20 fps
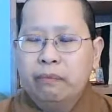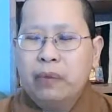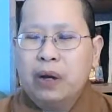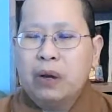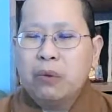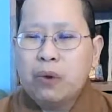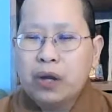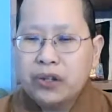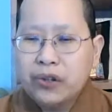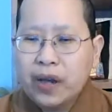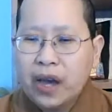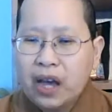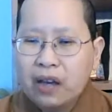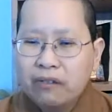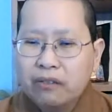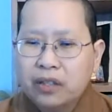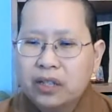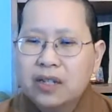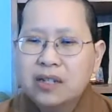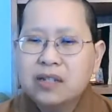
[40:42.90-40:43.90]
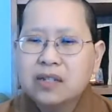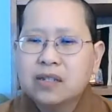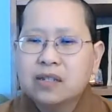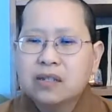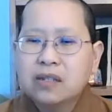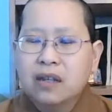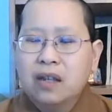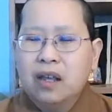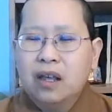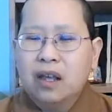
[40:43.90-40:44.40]
but when you have
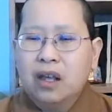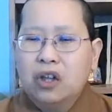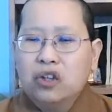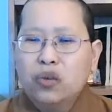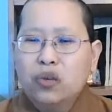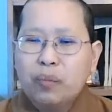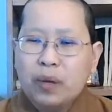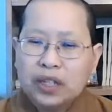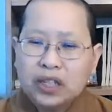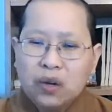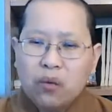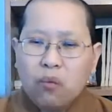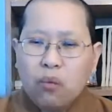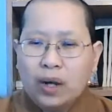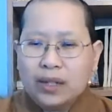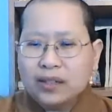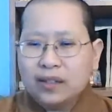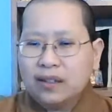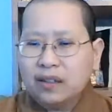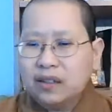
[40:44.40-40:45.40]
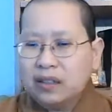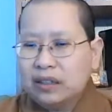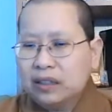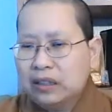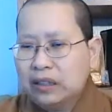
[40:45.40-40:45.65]
this, no matter what